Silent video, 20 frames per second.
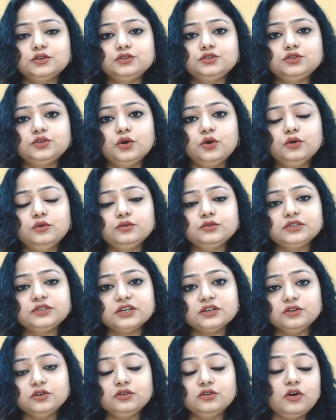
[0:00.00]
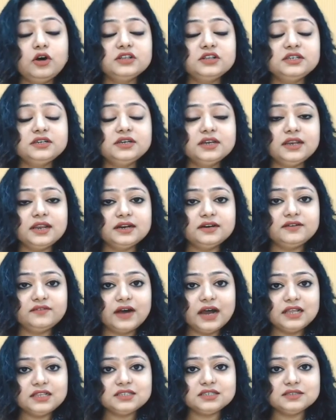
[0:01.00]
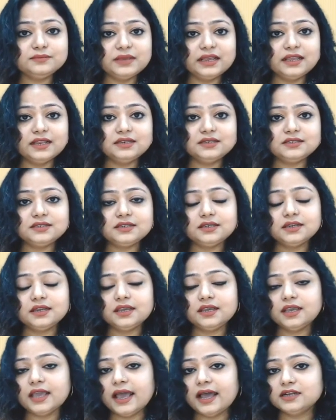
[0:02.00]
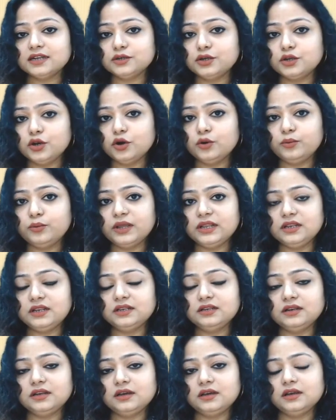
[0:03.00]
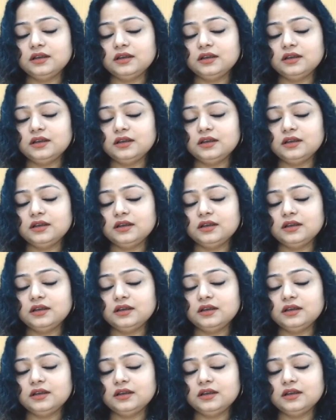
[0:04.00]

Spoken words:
So, technological advancement at global